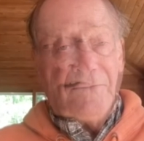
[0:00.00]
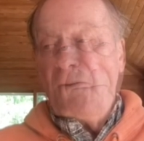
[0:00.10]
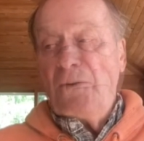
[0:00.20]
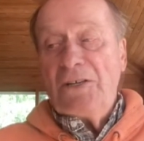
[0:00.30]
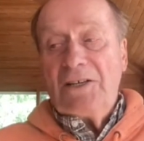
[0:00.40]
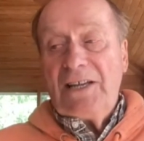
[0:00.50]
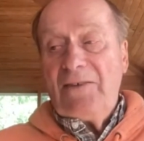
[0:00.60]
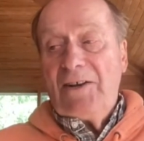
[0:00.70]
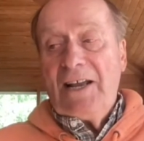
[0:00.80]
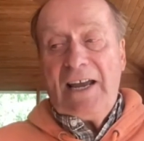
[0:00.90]
One was
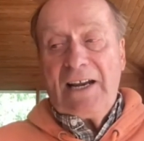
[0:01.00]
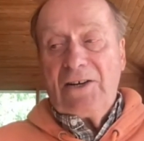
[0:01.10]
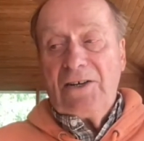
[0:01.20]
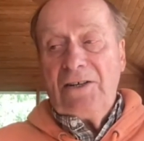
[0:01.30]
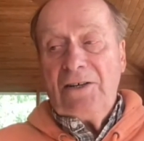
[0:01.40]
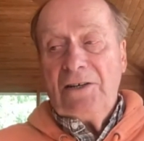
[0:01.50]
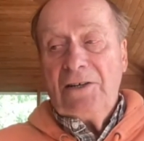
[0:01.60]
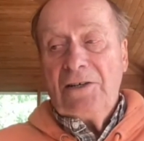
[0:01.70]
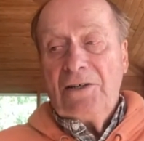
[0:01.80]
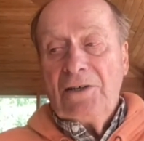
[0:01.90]
David Acker,
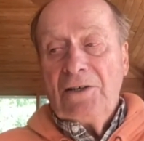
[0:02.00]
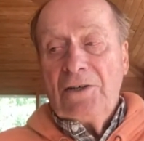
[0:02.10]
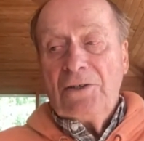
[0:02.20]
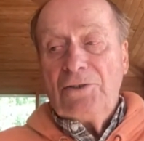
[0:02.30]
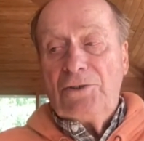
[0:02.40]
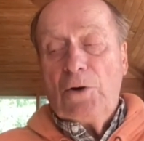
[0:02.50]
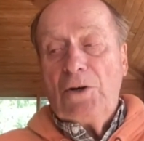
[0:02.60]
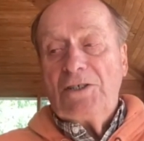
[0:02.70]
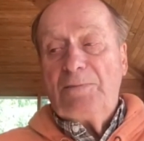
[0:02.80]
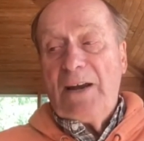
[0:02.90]

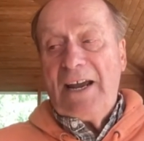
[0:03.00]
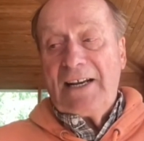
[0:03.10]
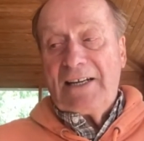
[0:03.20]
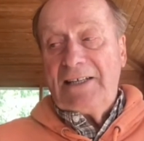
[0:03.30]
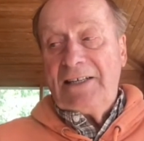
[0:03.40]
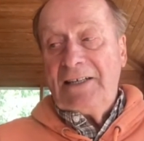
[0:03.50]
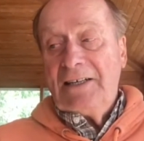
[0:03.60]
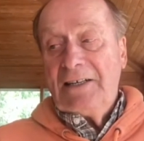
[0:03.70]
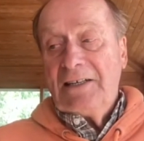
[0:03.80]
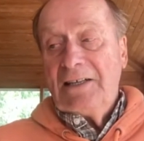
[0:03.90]
George
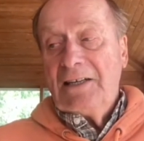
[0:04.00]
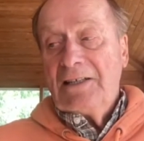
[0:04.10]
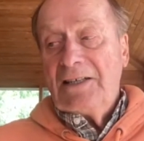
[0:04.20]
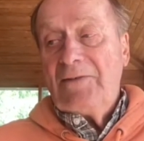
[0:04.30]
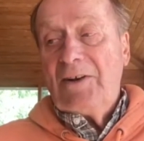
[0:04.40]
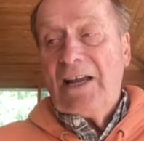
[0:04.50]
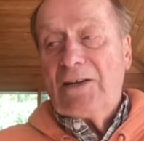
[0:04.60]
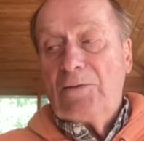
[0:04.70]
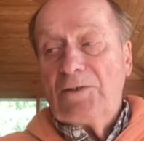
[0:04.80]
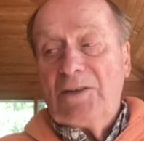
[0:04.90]
Backlund. David
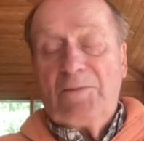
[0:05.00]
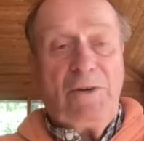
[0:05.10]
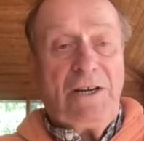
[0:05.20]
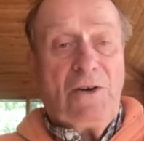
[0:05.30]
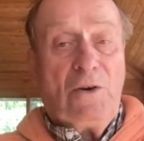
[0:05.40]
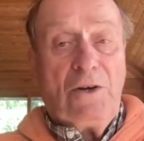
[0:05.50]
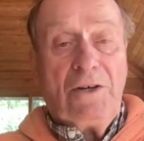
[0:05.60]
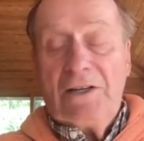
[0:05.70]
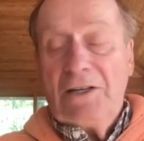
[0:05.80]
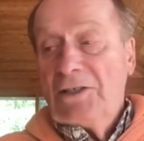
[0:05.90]
Acker was in the Marine
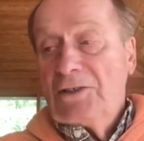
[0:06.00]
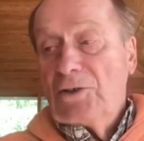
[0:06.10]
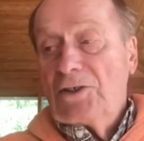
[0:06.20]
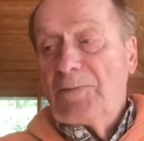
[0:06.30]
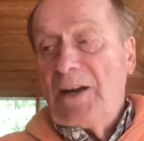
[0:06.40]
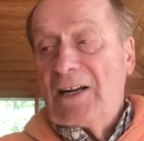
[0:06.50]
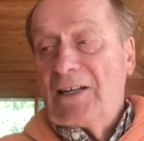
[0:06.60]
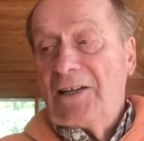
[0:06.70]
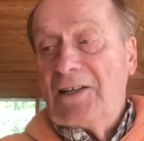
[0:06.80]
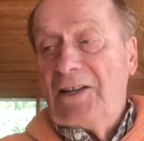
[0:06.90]
Corps, George Backlund